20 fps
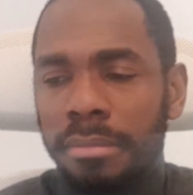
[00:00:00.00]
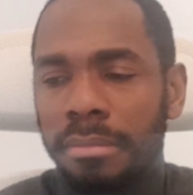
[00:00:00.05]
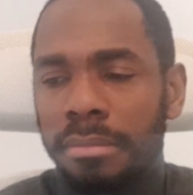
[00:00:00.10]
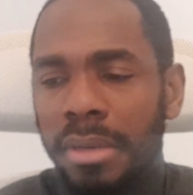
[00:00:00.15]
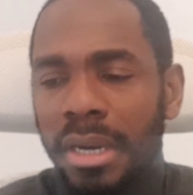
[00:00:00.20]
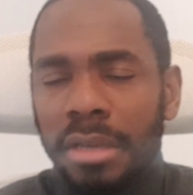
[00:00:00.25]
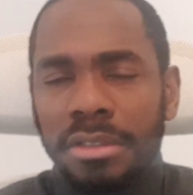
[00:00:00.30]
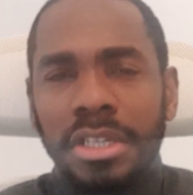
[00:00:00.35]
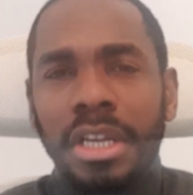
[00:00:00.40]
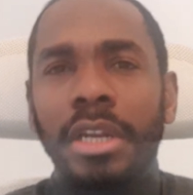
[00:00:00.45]

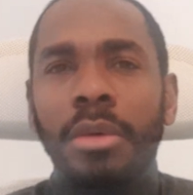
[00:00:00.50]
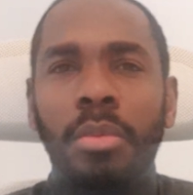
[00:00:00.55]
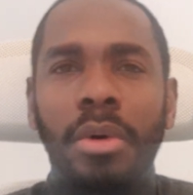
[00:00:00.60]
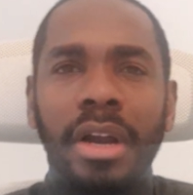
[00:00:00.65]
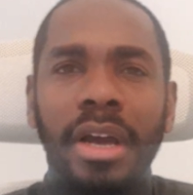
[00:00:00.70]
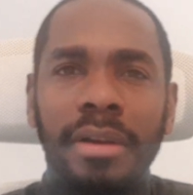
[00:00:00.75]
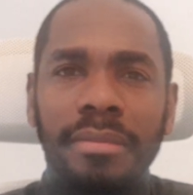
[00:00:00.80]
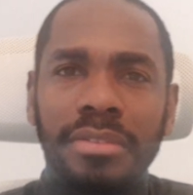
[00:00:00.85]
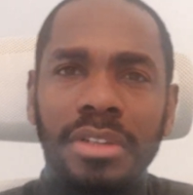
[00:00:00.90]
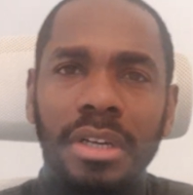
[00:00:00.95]
but I'll tell you what
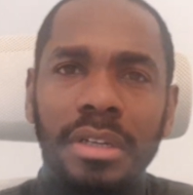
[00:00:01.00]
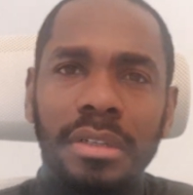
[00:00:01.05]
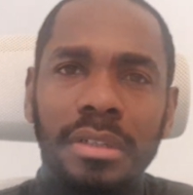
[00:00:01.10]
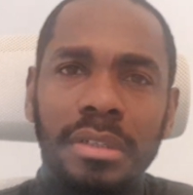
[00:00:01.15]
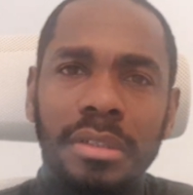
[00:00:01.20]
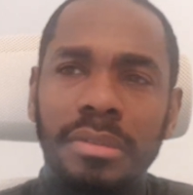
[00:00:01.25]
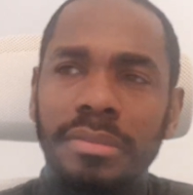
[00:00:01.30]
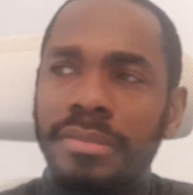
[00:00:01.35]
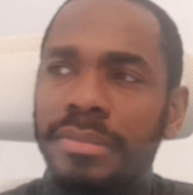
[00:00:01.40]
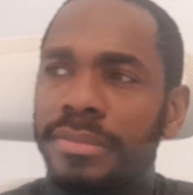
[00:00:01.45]
I've done
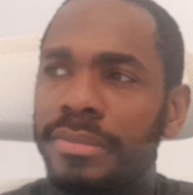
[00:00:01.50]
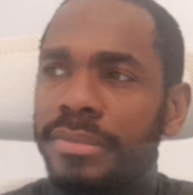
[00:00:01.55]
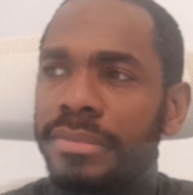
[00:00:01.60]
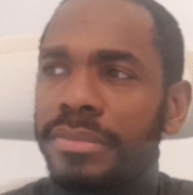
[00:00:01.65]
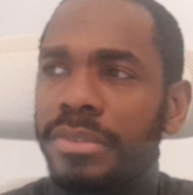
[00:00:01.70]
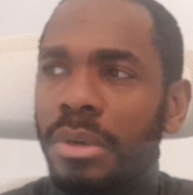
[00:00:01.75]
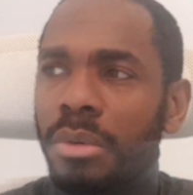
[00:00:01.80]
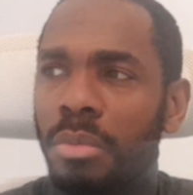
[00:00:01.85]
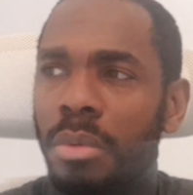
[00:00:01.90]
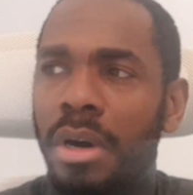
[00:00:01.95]

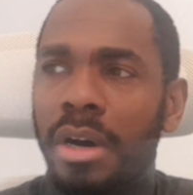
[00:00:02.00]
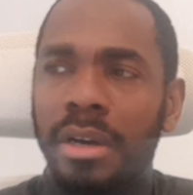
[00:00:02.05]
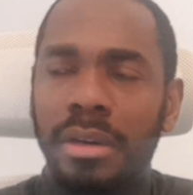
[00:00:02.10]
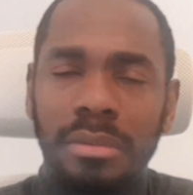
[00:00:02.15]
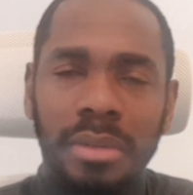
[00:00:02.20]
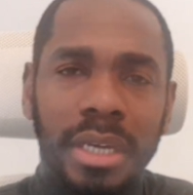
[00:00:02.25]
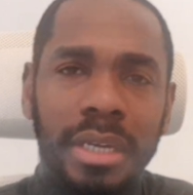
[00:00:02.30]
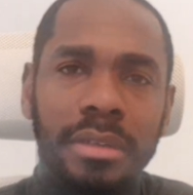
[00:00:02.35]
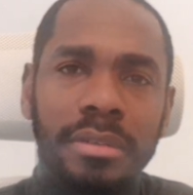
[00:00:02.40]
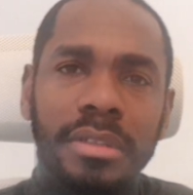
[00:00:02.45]
for a while
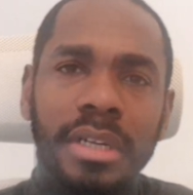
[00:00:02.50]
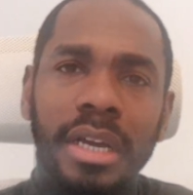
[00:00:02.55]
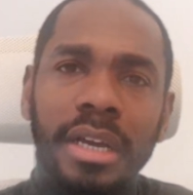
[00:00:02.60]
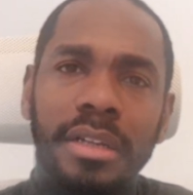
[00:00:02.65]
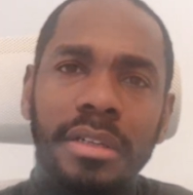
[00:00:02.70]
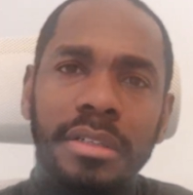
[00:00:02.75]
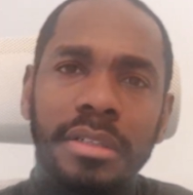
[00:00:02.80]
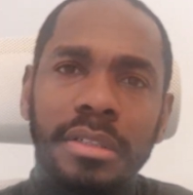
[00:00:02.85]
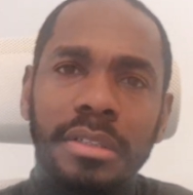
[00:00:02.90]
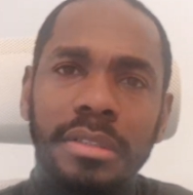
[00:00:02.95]
now
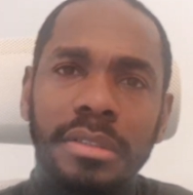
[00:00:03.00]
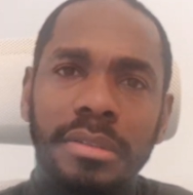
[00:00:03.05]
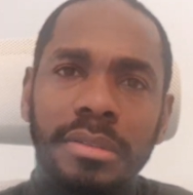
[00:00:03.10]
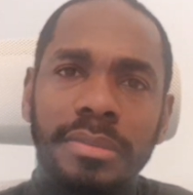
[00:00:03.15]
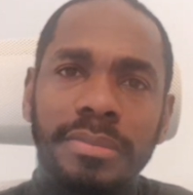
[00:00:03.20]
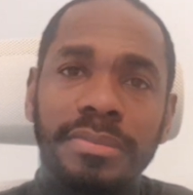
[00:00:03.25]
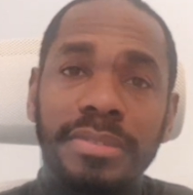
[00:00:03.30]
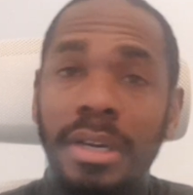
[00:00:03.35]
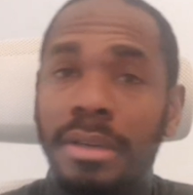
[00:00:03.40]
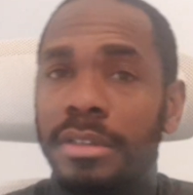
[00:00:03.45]
and
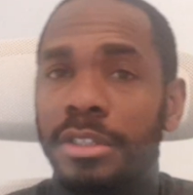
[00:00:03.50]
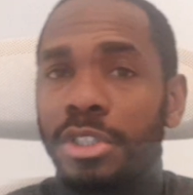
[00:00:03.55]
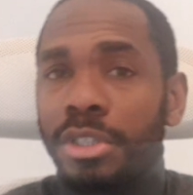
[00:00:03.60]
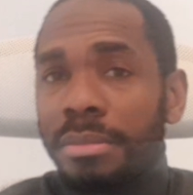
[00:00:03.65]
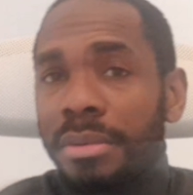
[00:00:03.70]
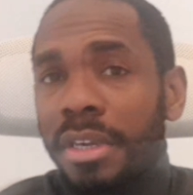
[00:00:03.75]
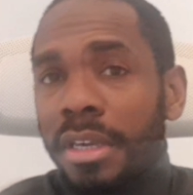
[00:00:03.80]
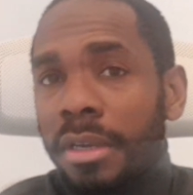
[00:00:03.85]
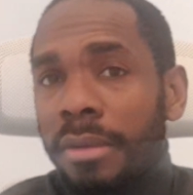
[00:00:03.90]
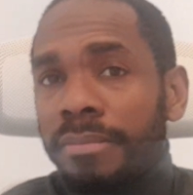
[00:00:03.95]
found it to
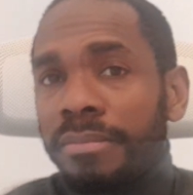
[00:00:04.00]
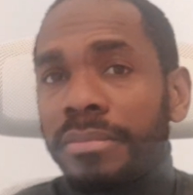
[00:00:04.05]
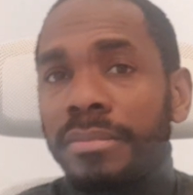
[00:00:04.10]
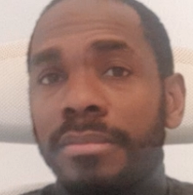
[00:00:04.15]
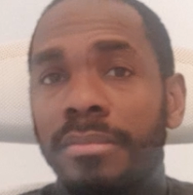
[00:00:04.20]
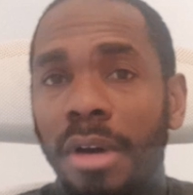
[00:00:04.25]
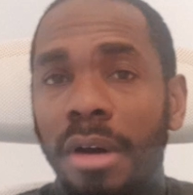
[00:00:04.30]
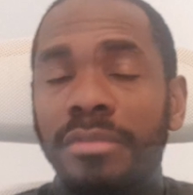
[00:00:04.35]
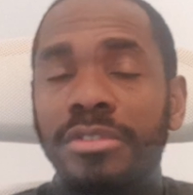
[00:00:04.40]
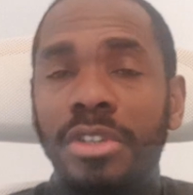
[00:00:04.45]
be
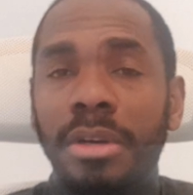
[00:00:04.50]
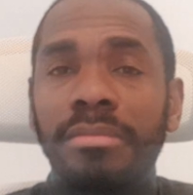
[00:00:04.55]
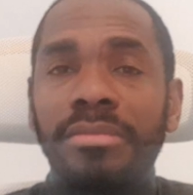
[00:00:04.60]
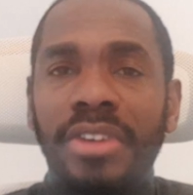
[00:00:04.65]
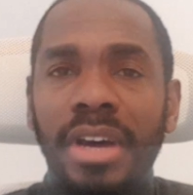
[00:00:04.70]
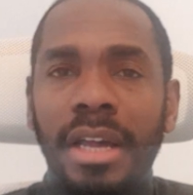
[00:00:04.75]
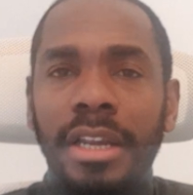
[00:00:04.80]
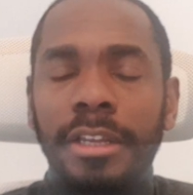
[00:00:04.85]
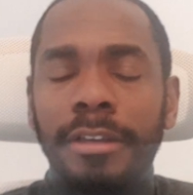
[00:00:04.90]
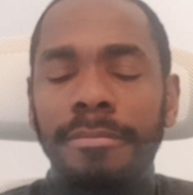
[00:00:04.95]
of some
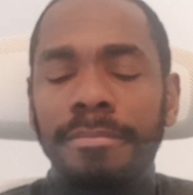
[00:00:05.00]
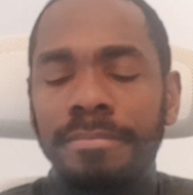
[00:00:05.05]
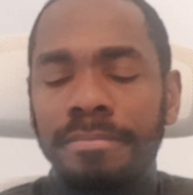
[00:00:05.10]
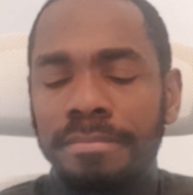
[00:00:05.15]
value.